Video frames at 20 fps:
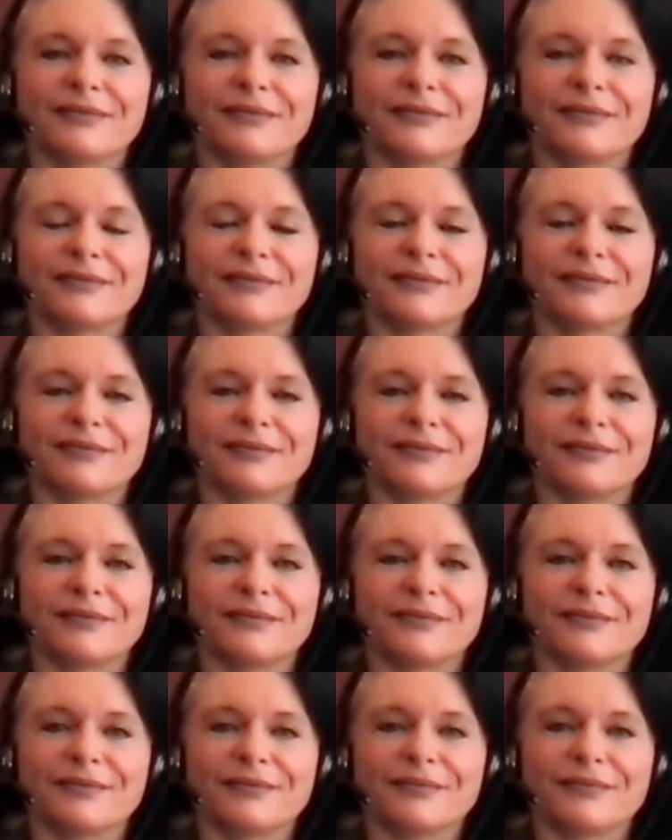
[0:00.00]

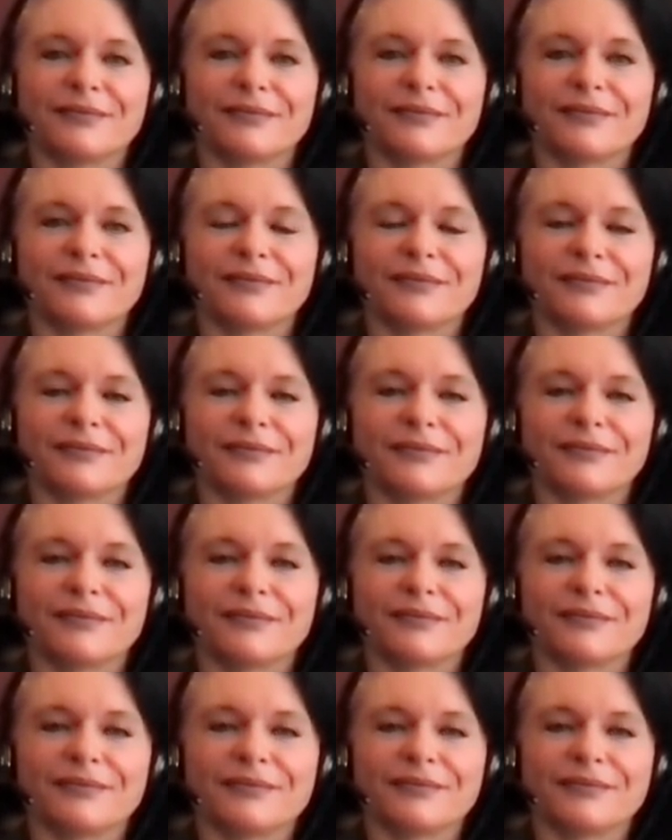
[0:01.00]

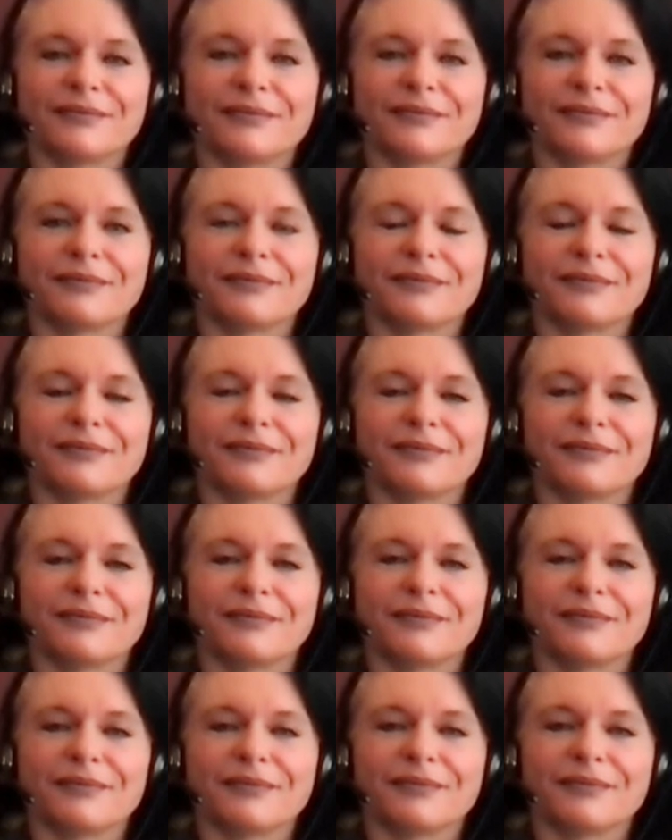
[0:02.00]

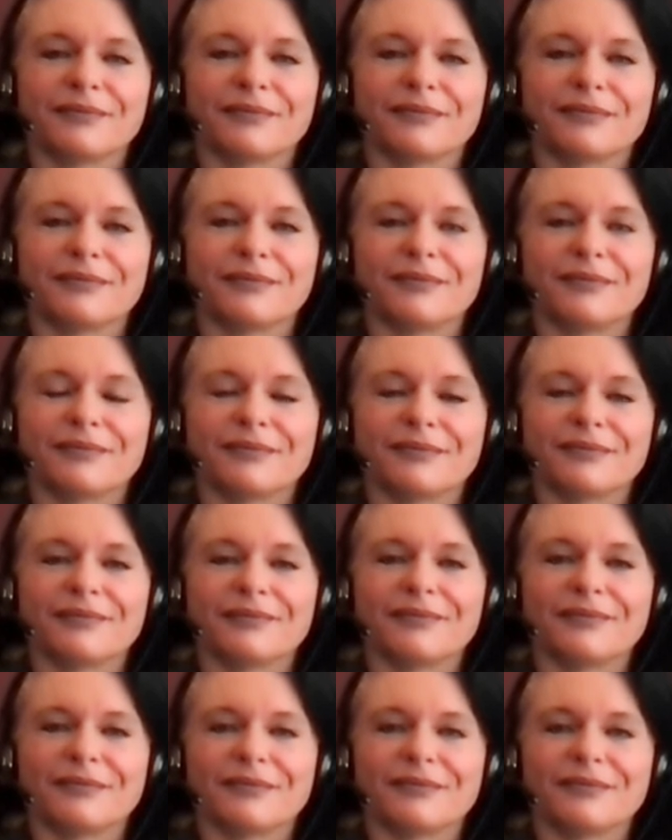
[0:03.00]

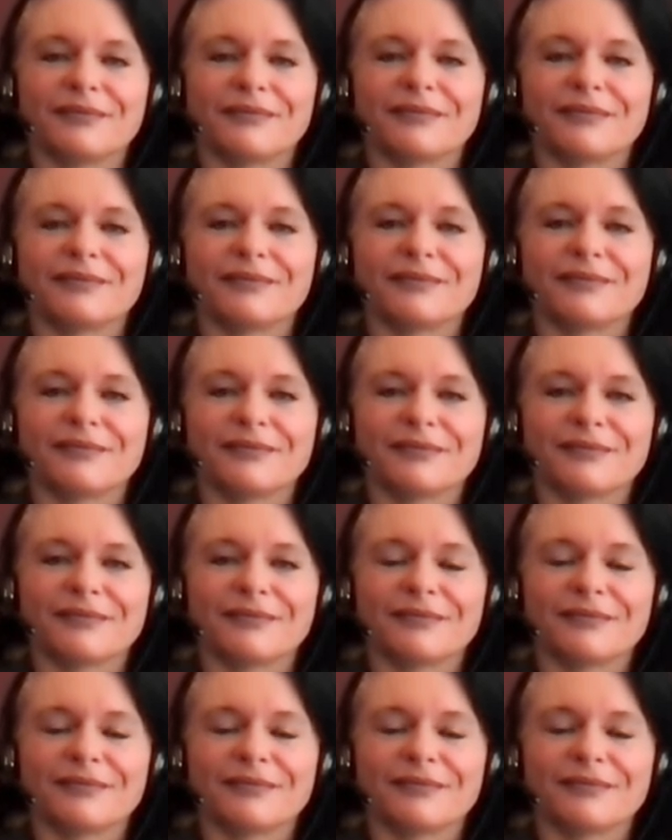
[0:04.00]
This person isn't speaking.